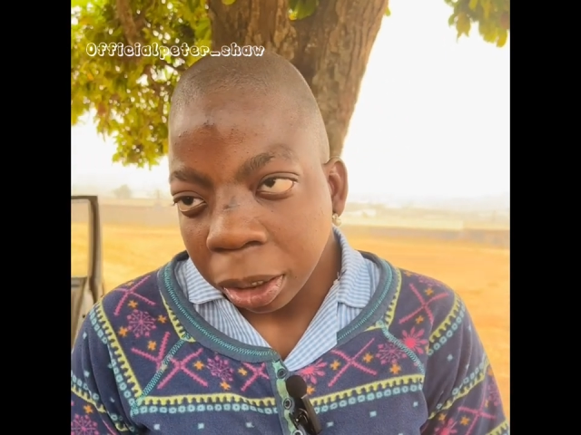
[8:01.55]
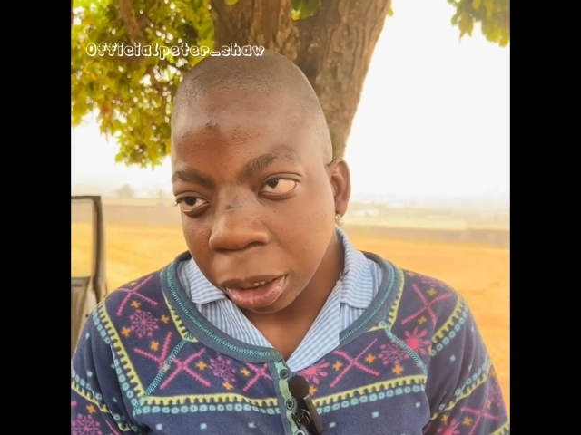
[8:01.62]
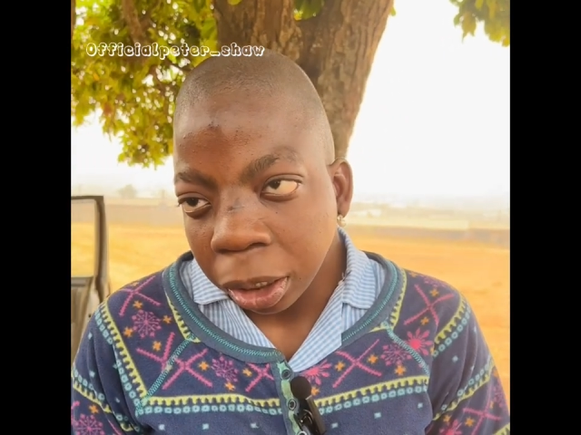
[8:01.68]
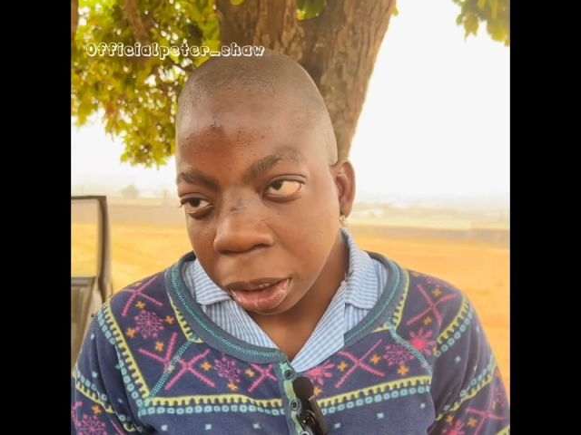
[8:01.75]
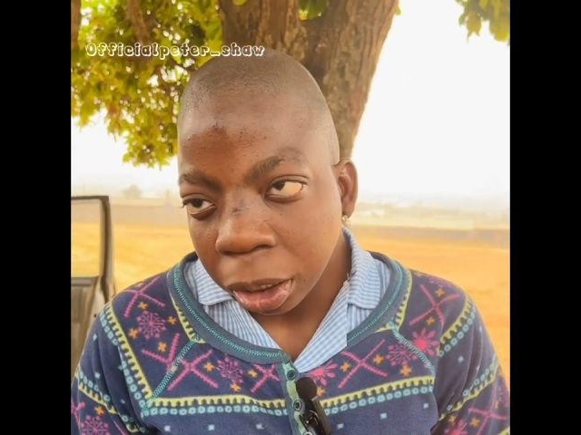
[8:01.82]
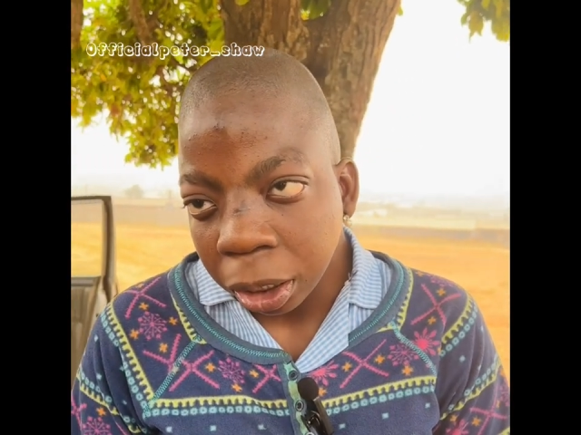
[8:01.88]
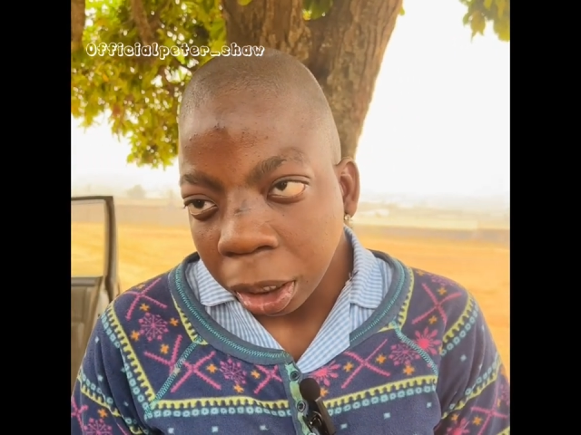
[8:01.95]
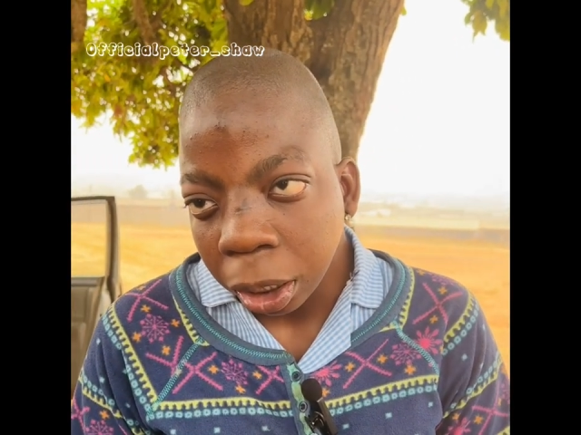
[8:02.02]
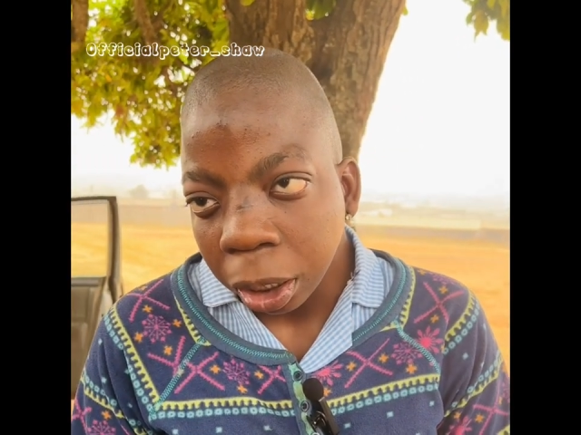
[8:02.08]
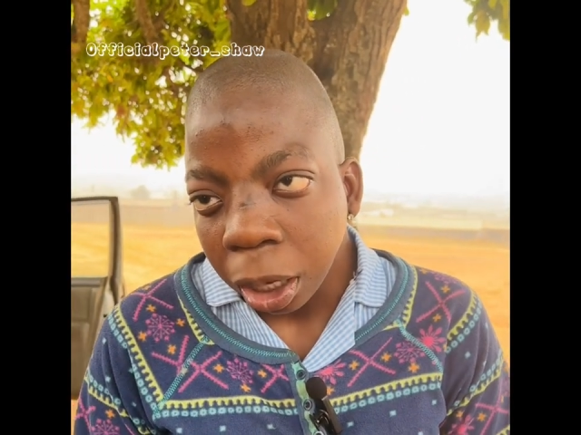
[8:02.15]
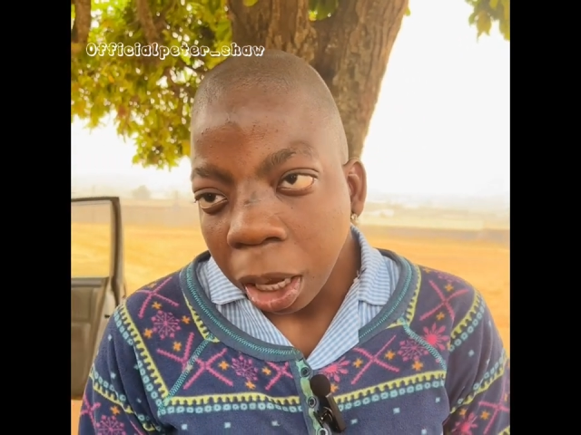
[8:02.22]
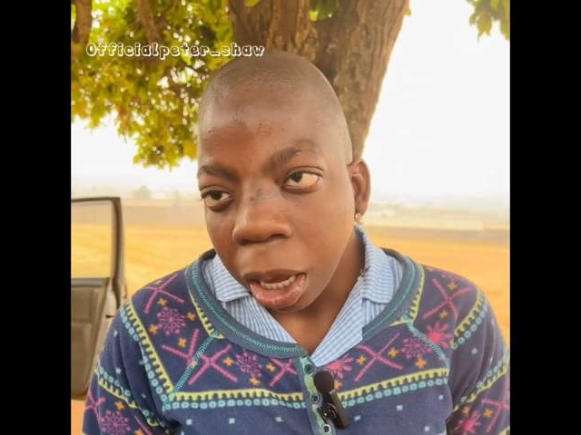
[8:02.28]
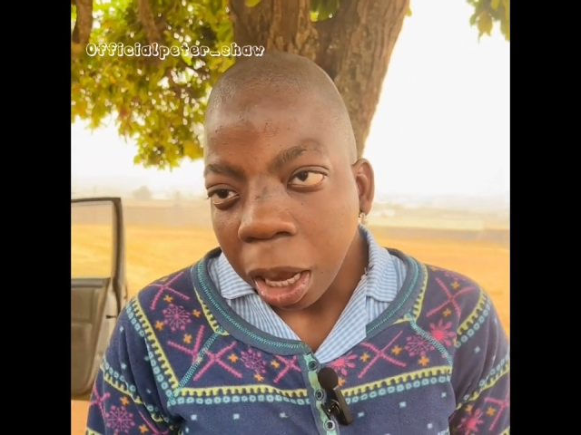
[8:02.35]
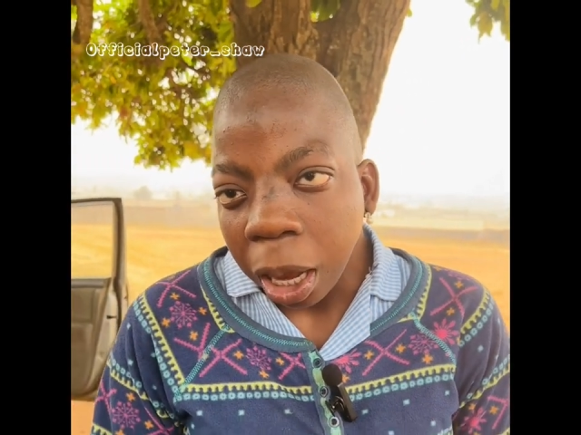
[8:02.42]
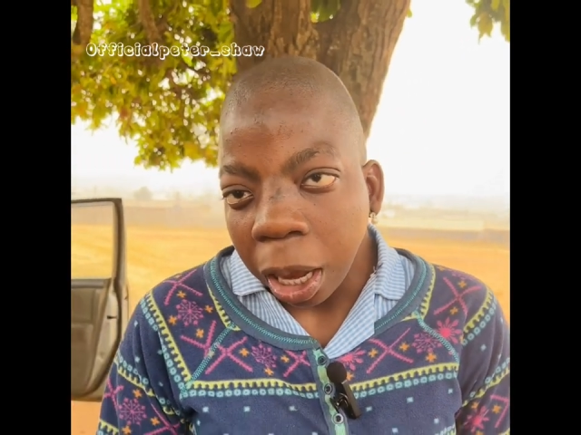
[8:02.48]
teacher.
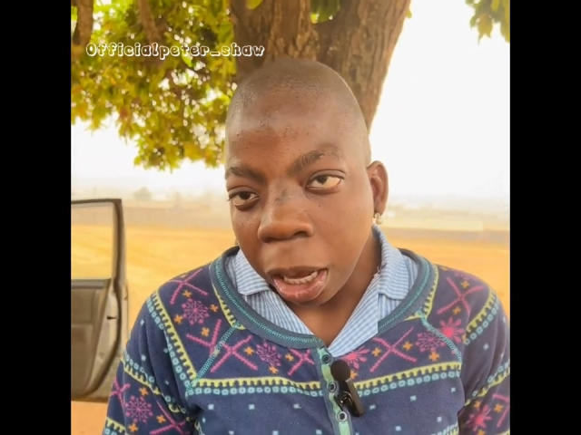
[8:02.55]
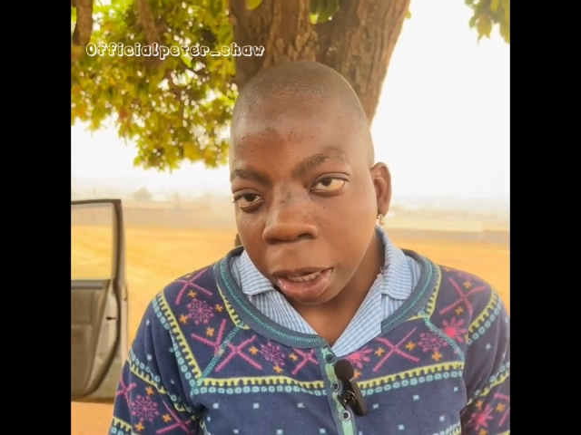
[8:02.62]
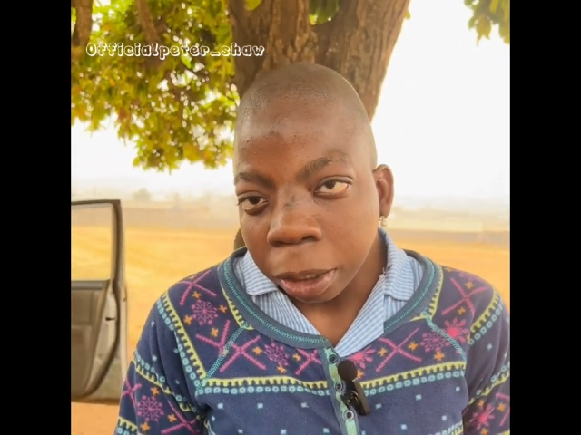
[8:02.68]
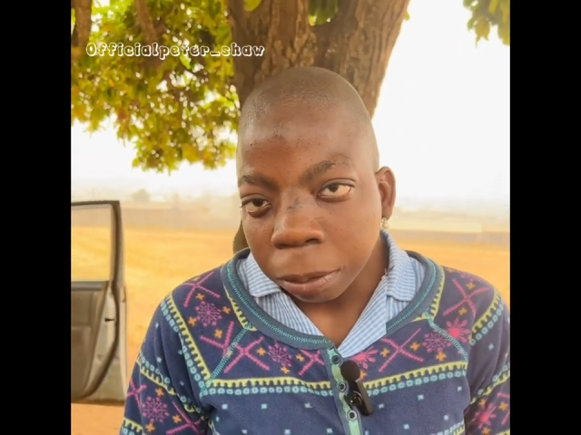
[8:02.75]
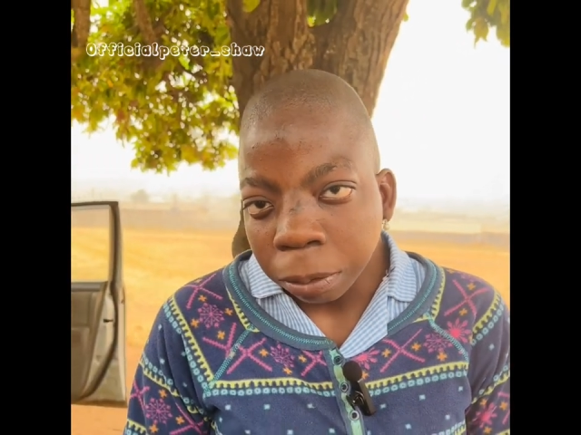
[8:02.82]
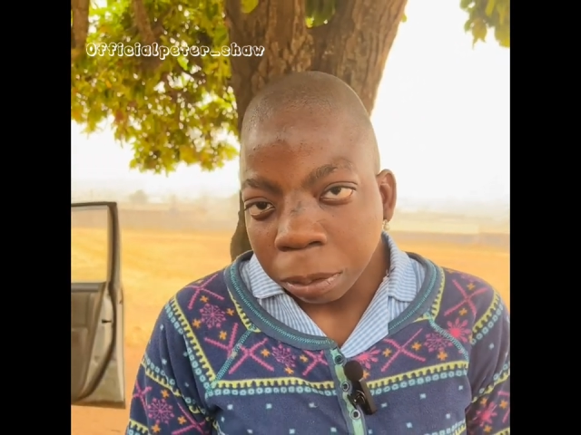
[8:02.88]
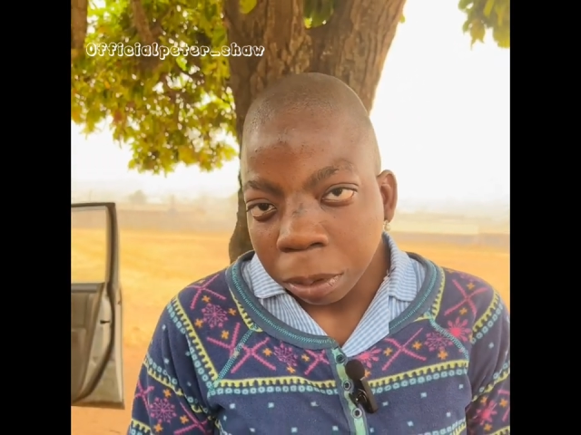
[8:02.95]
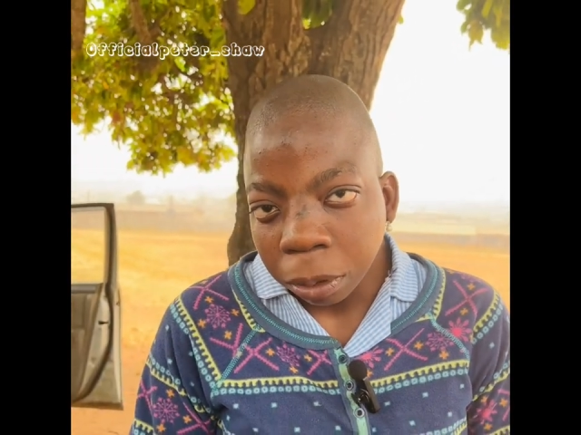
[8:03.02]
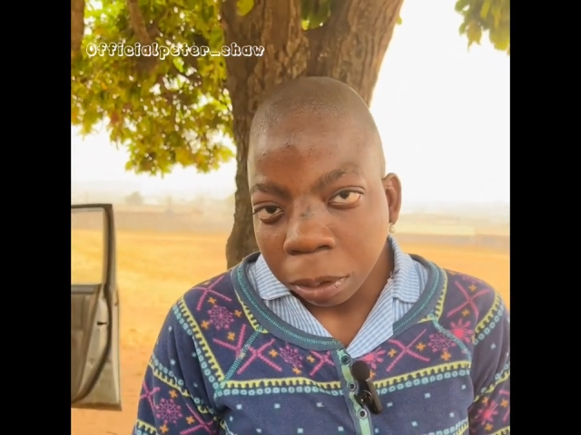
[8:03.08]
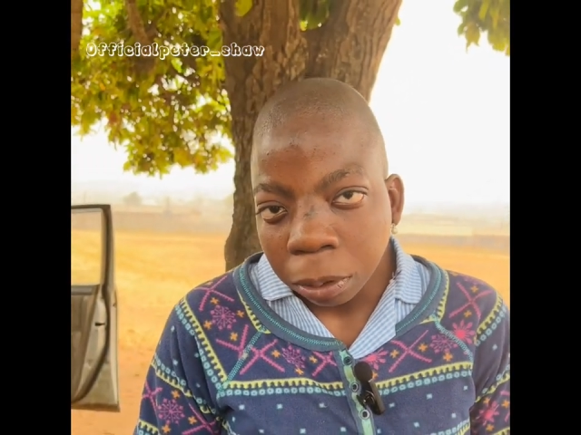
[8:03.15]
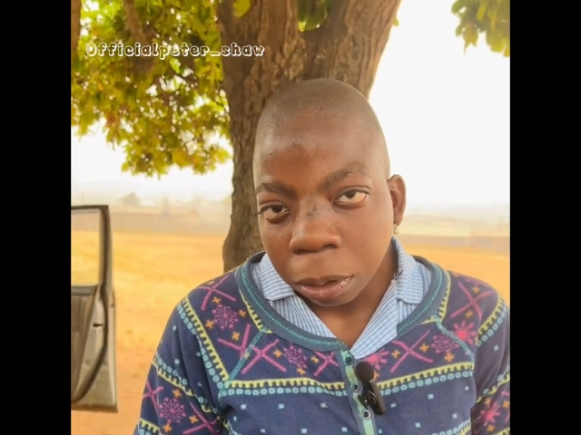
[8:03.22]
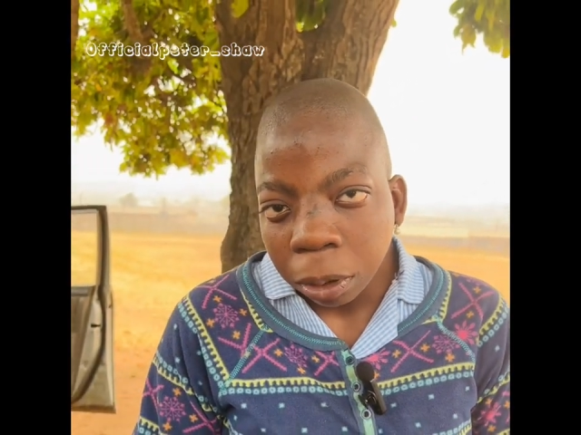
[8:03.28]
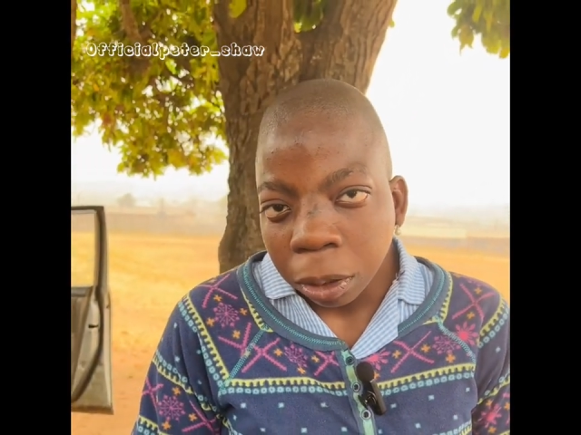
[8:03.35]
I will